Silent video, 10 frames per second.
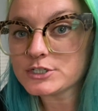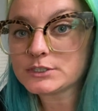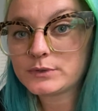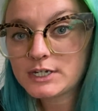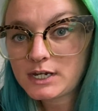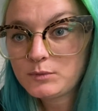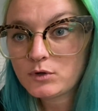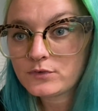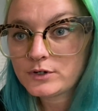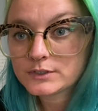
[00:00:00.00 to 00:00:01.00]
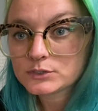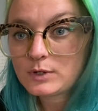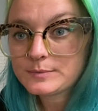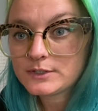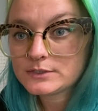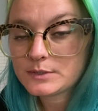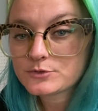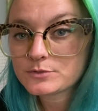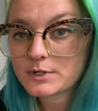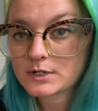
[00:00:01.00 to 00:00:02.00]
So he came over, swapped out the
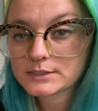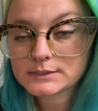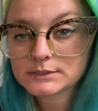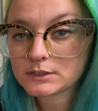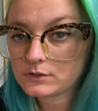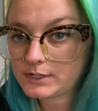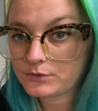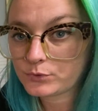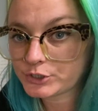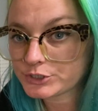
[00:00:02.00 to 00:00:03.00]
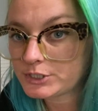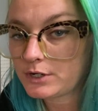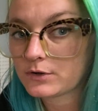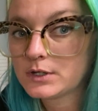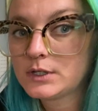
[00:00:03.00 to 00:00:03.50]
temperature box. Okay, we're good to go.